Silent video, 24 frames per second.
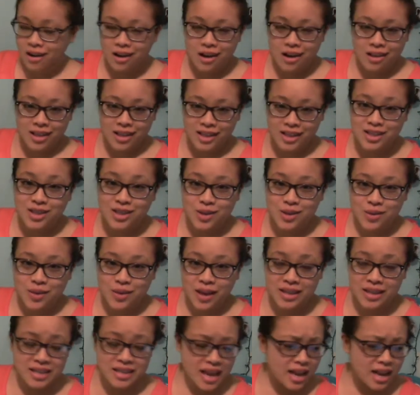let's do
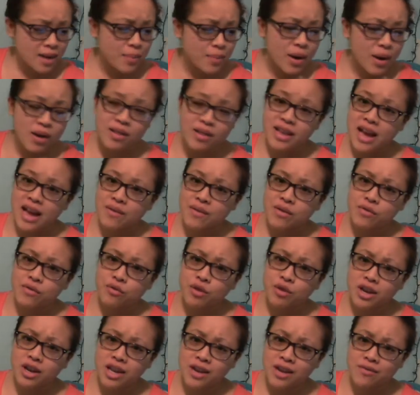this. And apparently I have a
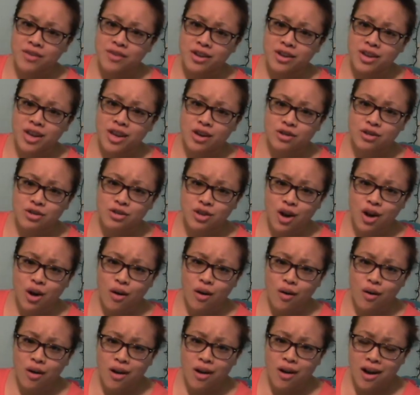free gift in here,
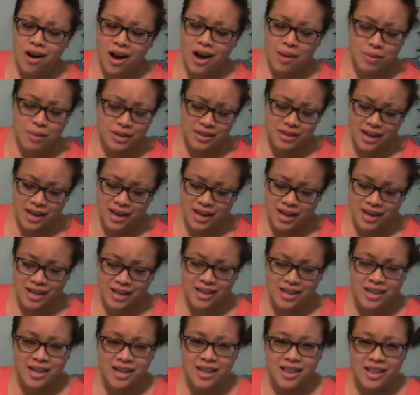so I'm excited.
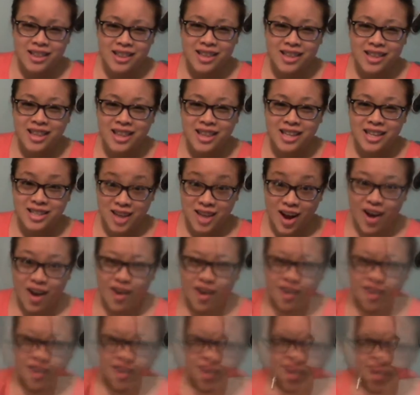Let's
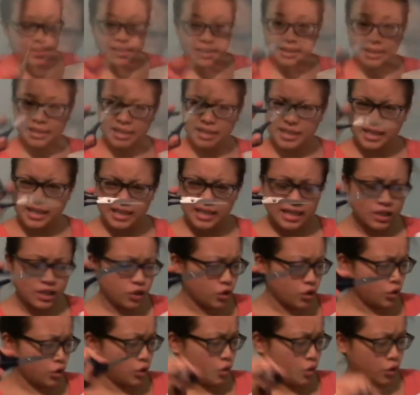go. Get the
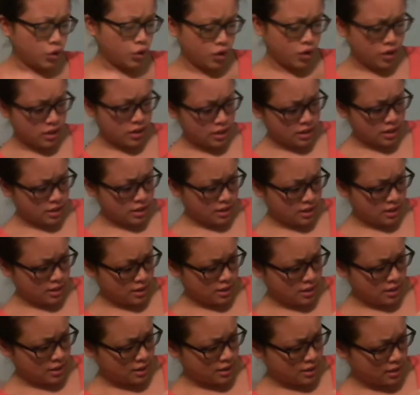scissors and let's
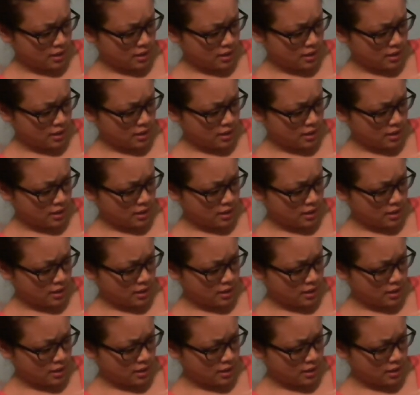get the...